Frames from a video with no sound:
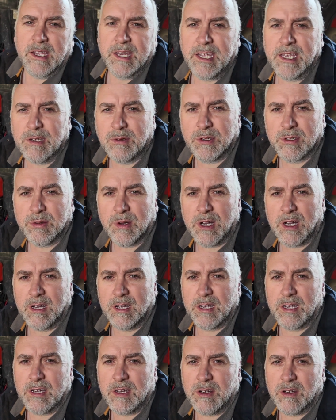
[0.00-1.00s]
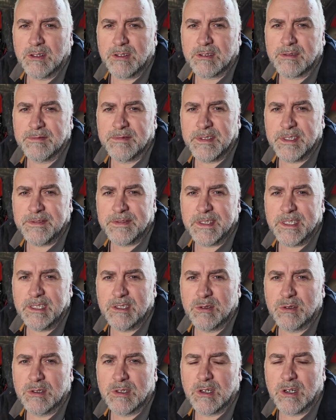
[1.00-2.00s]
think it was
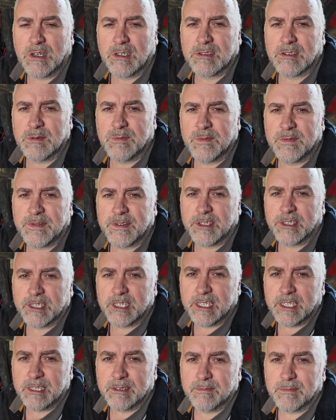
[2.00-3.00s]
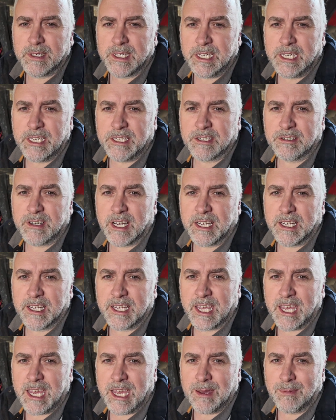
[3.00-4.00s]
€150 or something for the heater and
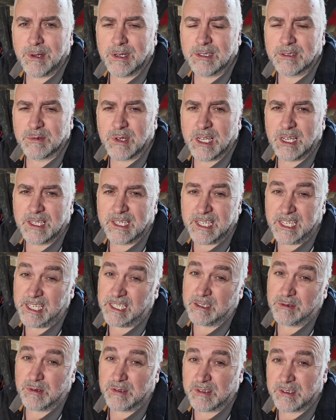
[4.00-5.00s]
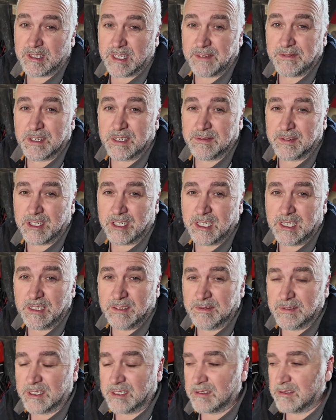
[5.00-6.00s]
the cable as well. The heater was
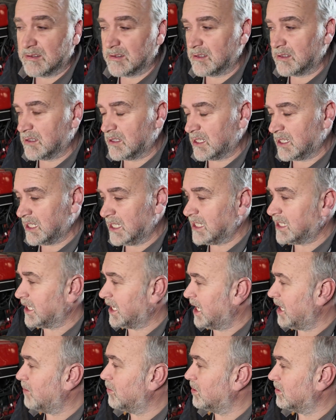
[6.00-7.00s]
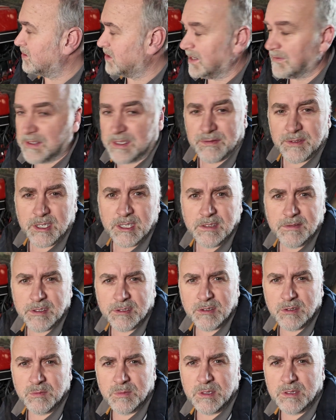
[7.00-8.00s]
75 and I think the cable was 75
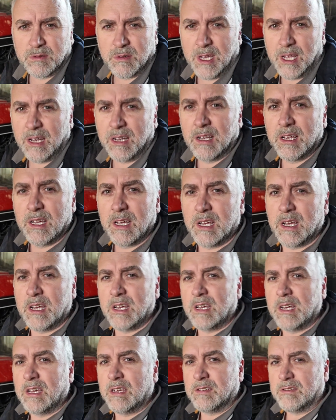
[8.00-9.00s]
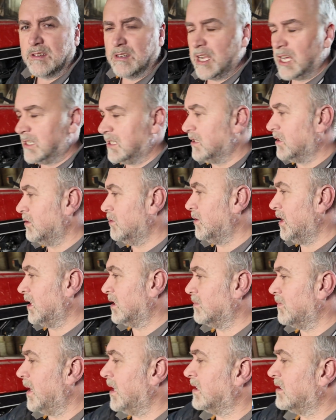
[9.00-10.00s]
or something as well. So nothing too
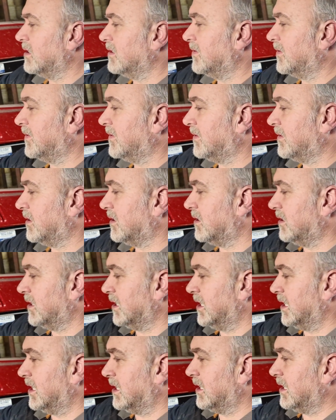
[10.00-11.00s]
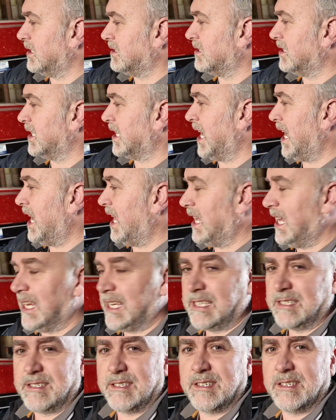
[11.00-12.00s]
expensive. It's a
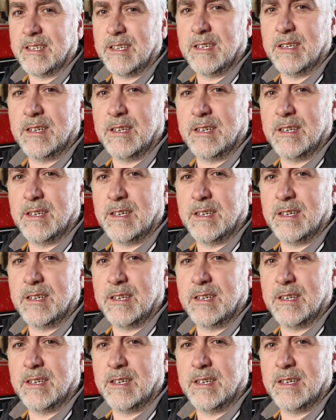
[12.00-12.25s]
Calex.